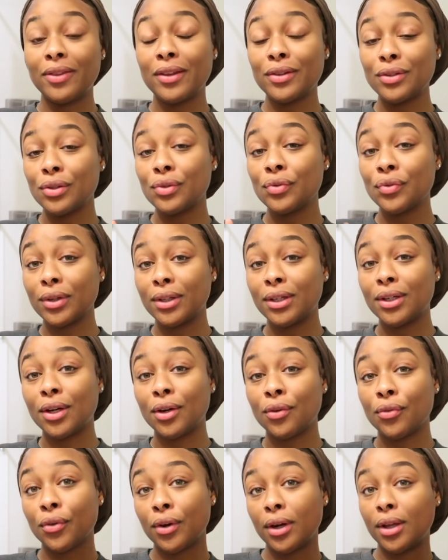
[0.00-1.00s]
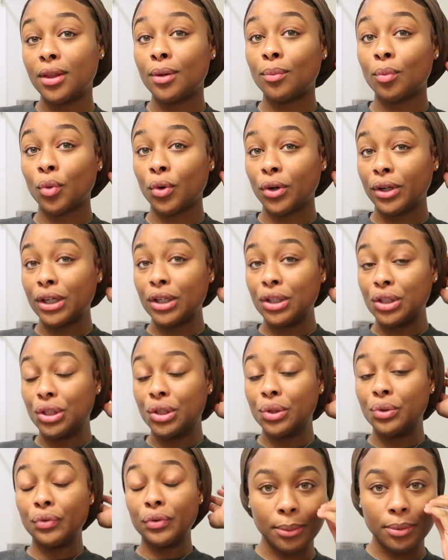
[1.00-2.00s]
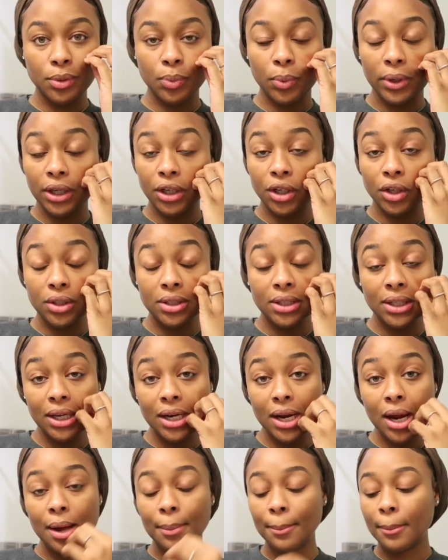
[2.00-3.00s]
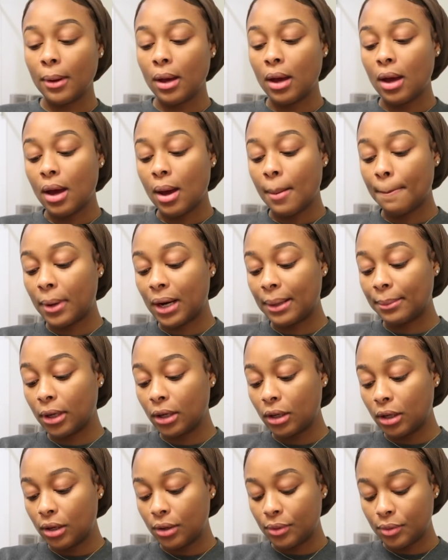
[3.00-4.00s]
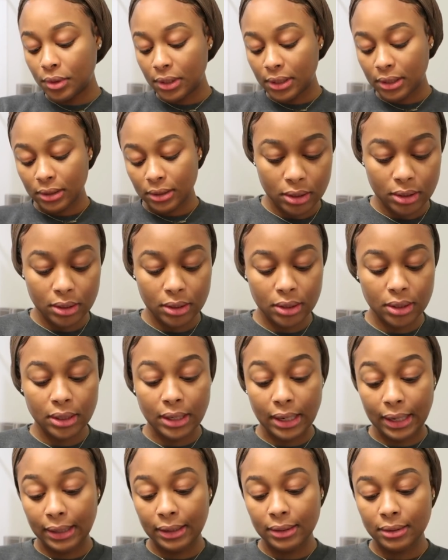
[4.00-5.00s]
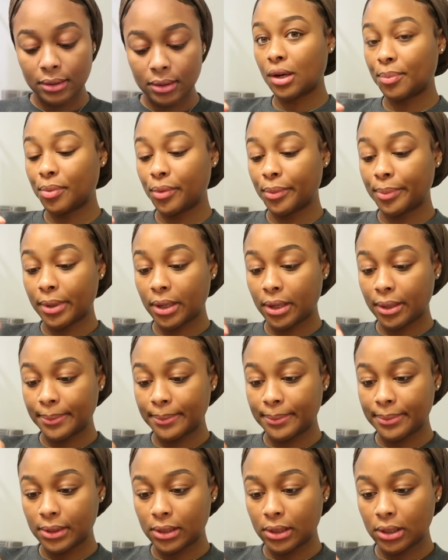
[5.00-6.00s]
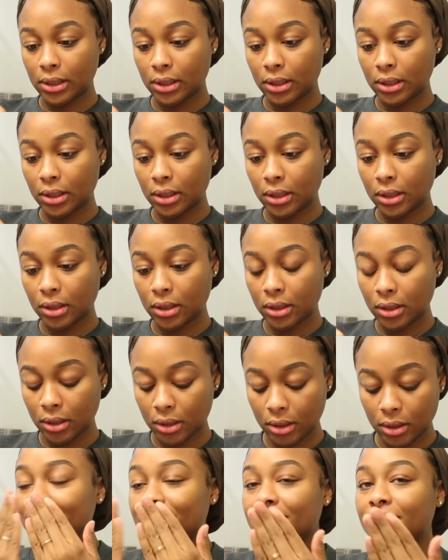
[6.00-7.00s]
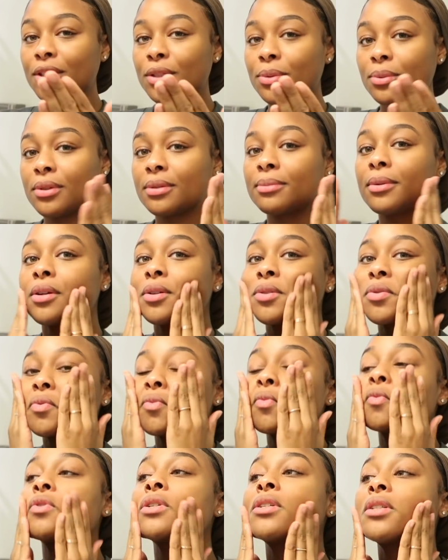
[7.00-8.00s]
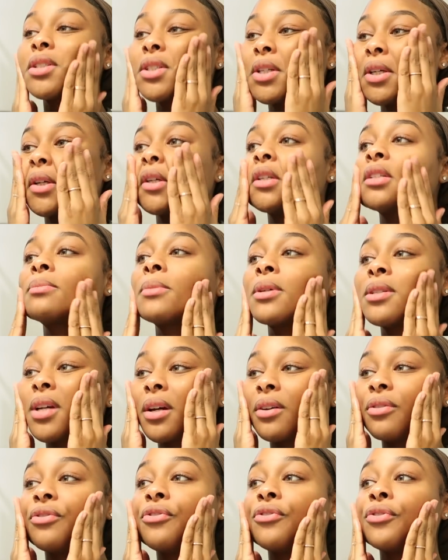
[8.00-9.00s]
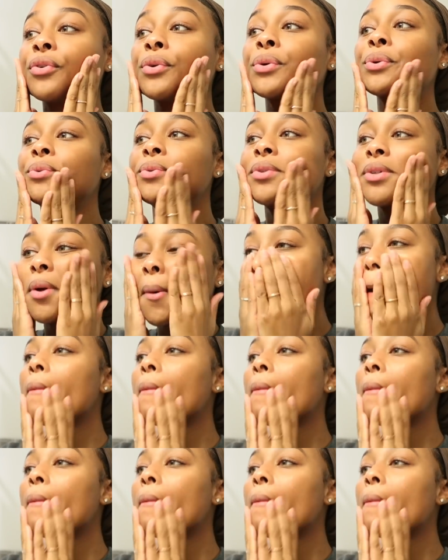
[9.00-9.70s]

and this is really good for in the morning too. Helps wake your skin up, but I'm gonna use it tonight. Couple pumps. This one smells really good. It smells like fruit.